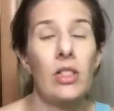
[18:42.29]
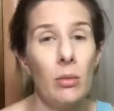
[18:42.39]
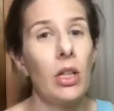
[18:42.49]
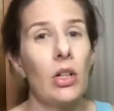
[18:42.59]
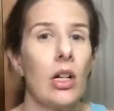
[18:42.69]

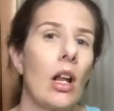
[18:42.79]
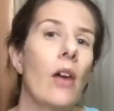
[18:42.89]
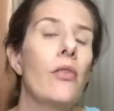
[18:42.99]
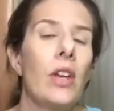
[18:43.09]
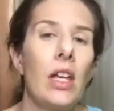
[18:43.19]
are
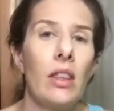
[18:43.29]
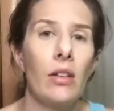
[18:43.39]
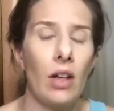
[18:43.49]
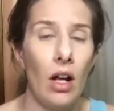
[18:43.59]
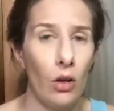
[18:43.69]
similar
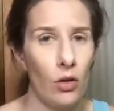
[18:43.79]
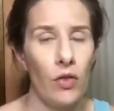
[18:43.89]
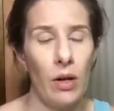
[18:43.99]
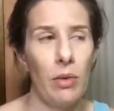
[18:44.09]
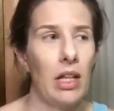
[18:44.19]
enough in the
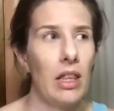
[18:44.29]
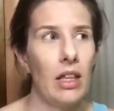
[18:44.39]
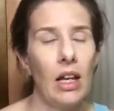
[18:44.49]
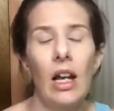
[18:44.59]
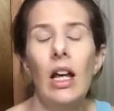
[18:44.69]
color
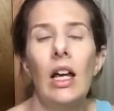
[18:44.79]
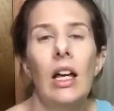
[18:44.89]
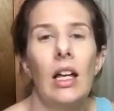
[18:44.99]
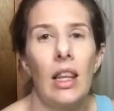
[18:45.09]
family that